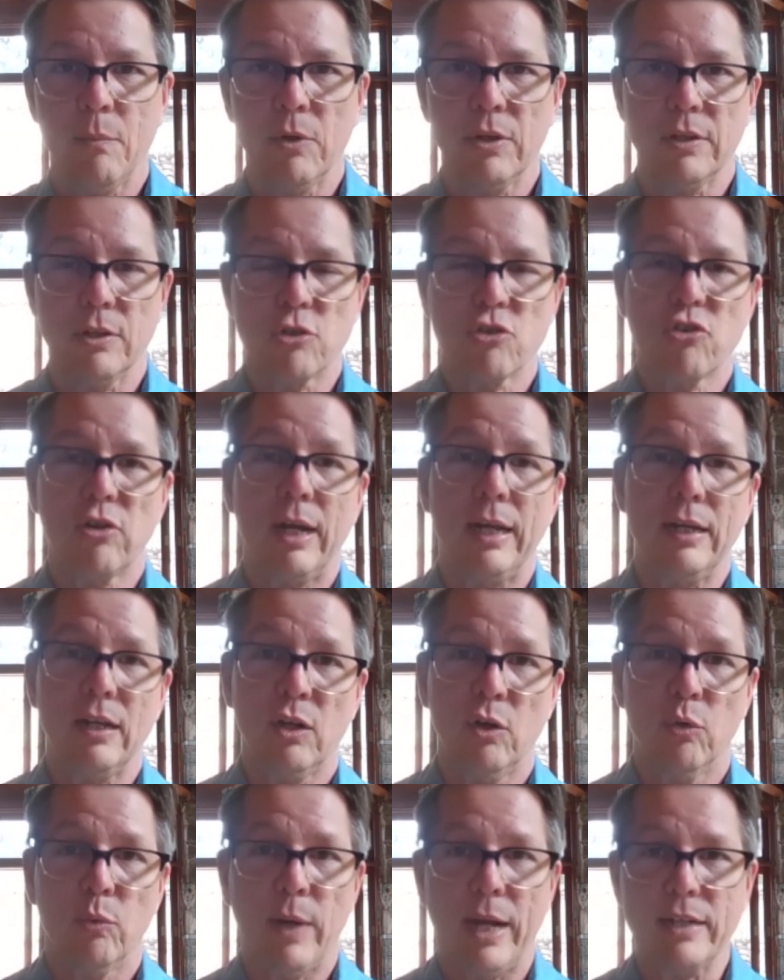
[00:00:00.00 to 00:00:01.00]
where they're trying to
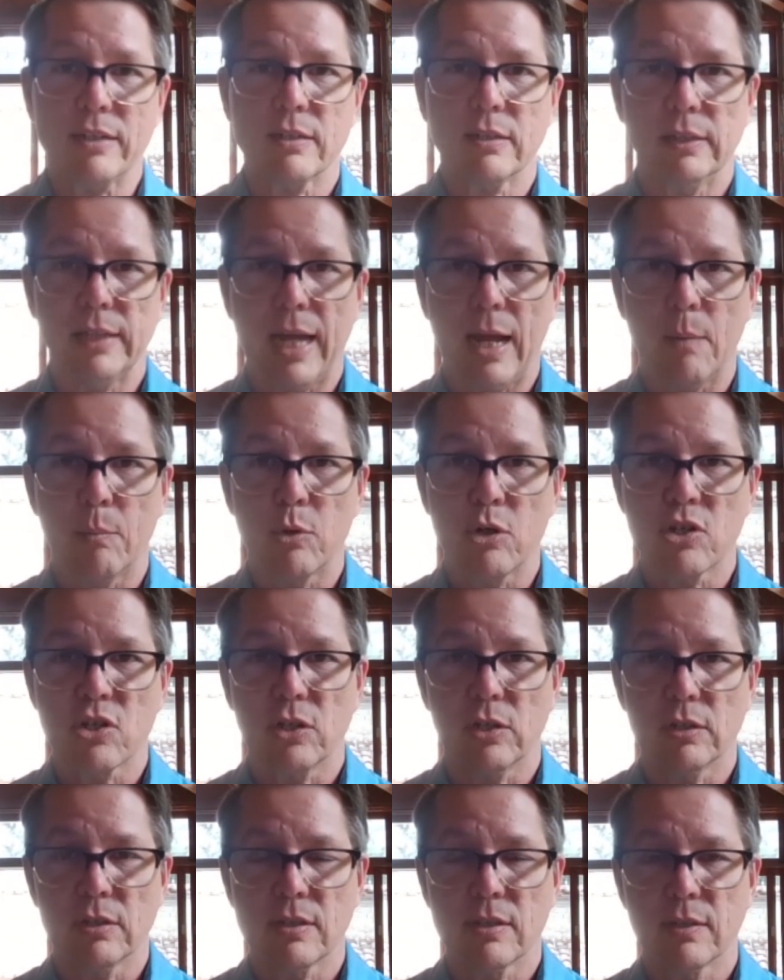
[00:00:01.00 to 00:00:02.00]
correct lab
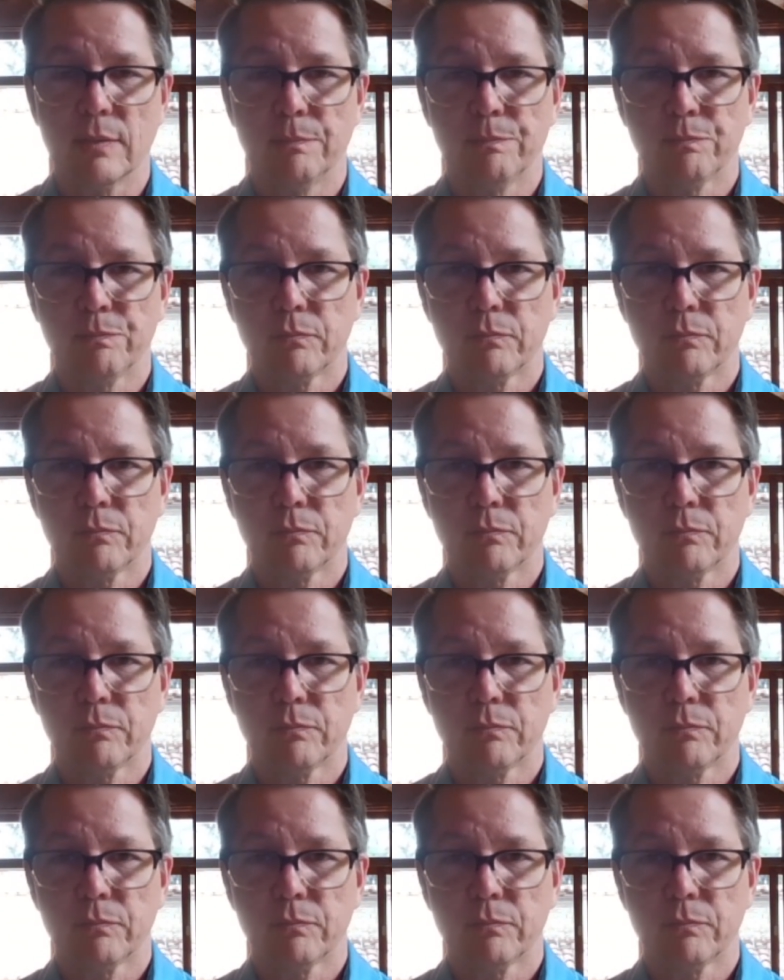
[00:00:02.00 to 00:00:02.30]
results.